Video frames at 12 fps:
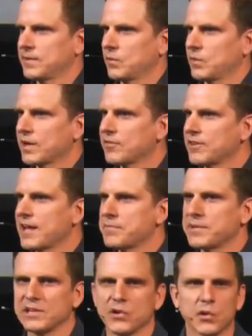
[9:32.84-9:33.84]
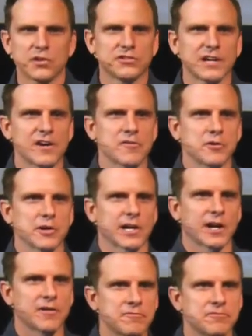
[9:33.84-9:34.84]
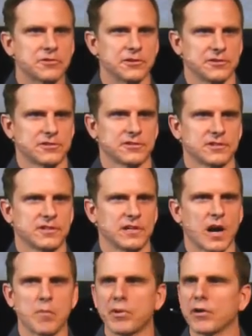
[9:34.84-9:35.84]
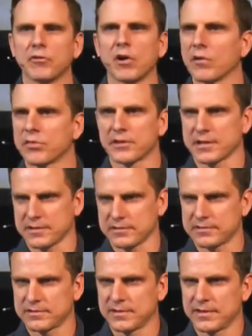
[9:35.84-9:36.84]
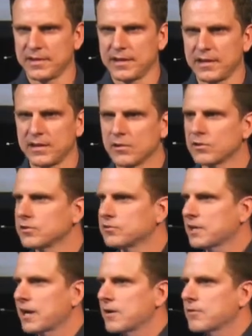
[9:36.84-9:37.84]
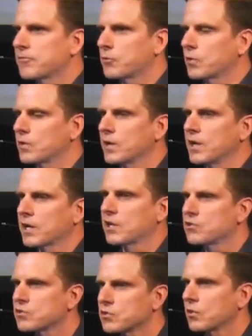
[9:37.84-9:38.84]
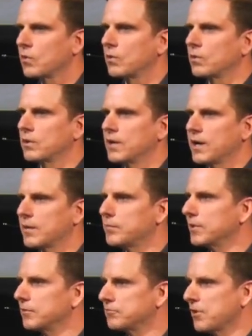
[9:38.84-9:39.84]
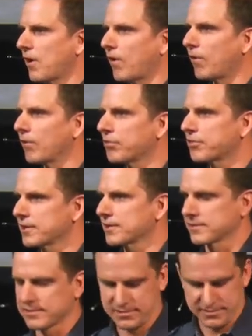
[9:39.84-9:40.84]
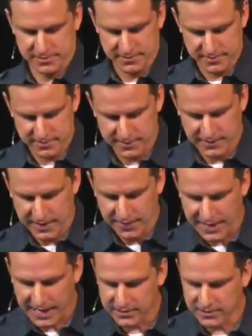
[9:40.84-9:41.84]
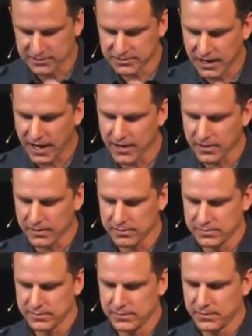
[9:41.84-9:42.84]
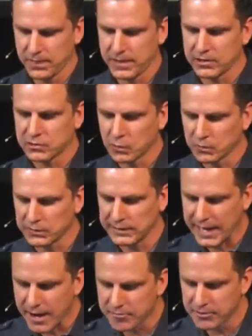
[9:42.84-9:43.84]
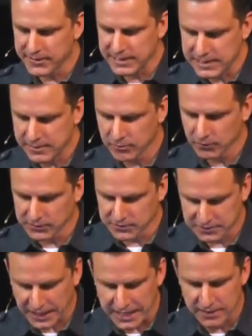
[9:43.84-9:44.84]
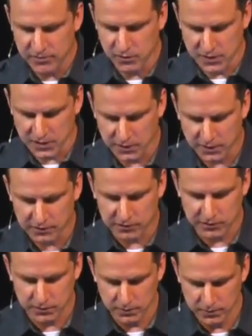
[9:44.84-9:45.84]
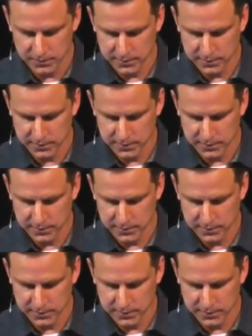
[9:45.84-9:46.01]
whatever that be, your desire for comfort above all things, your desire for control above all things. That desire, it's only ever the evil inside of you that hooks you